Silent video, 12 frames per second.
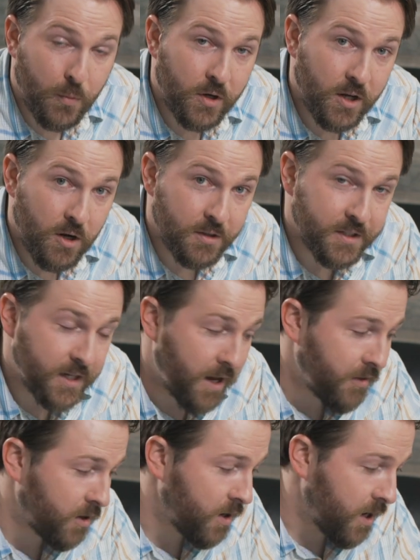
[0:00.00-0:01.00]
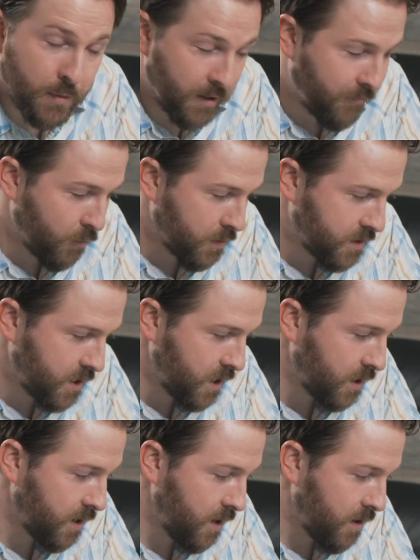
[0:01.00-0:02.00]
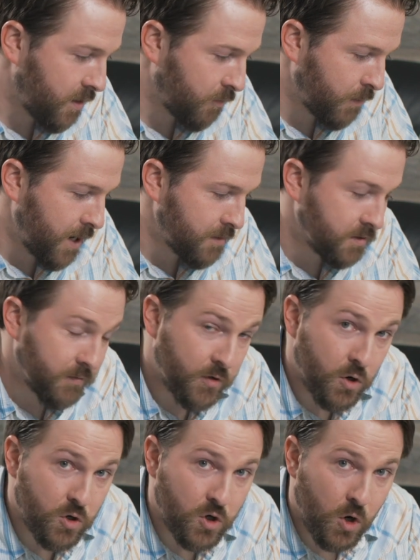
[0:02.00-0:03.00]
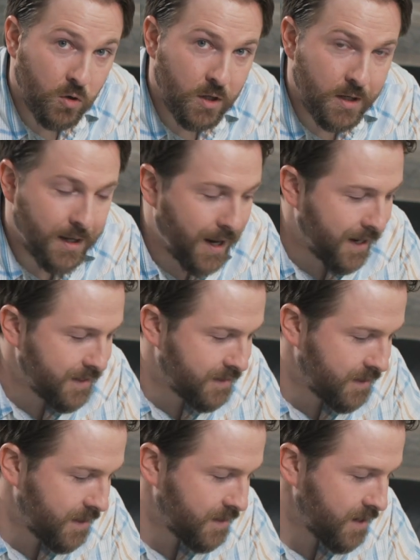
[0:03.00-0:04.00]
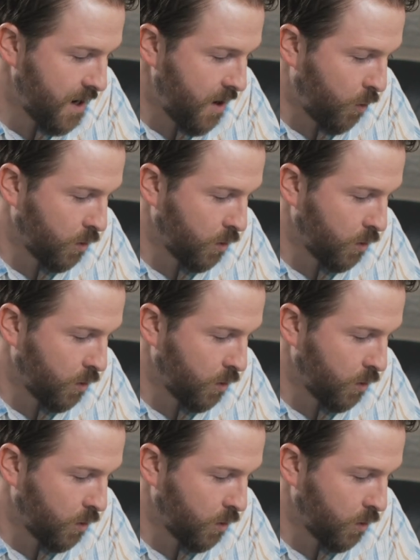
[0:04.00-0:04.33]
putting it all together, $1.14, 3 ounces of Coca-Cola, 9 cents.